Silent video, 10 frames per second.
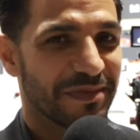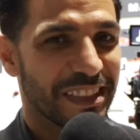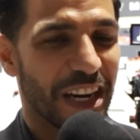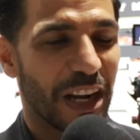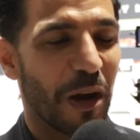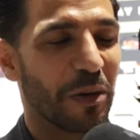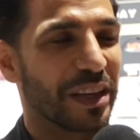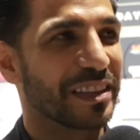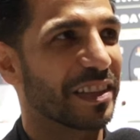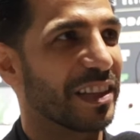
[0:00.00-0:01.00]
going
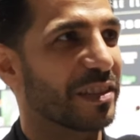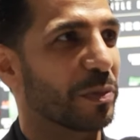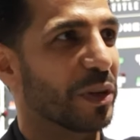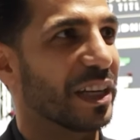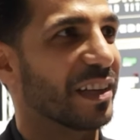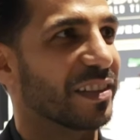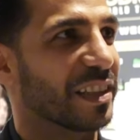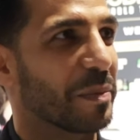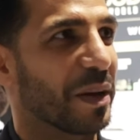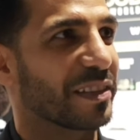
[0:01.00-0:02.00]
into this, Munir is
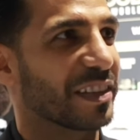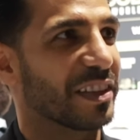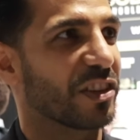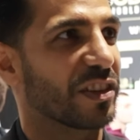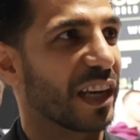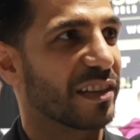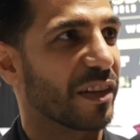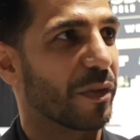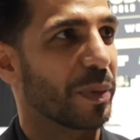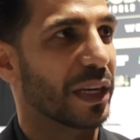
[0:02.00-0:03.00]
in the best condition that he's
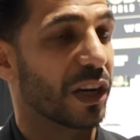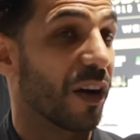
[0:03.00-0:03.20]
ever been in.